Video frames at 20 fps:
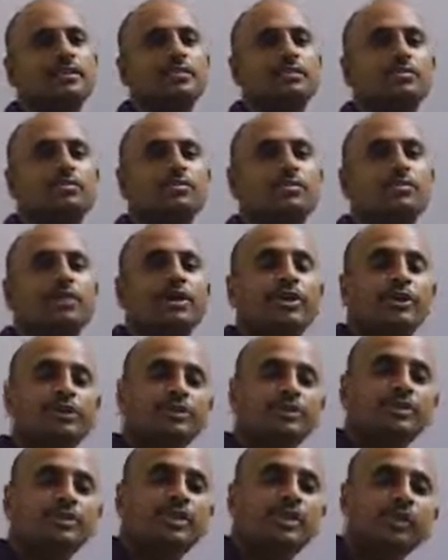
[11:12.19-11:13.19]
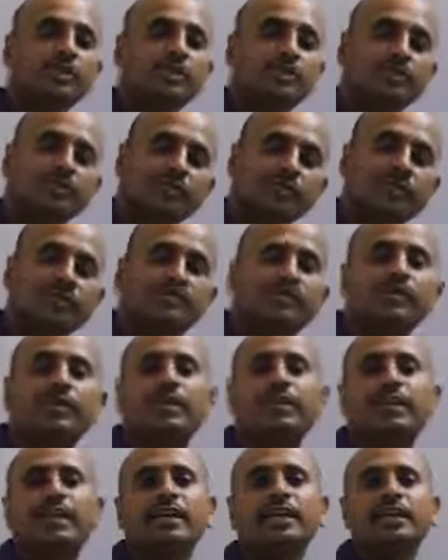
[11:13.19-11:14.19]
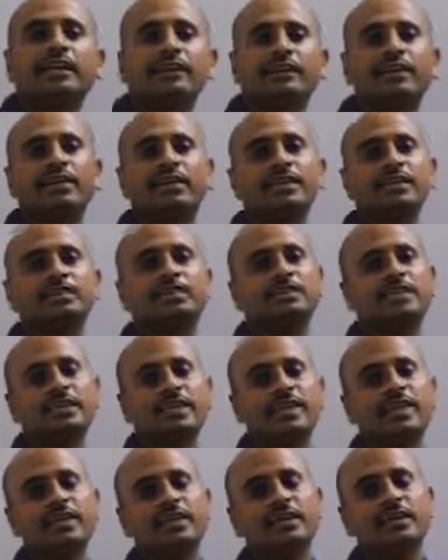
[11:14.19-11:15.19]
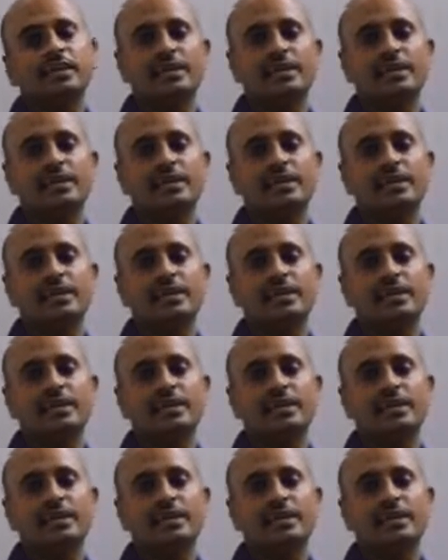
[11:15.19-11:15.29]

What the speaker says: So by using which we can differentiate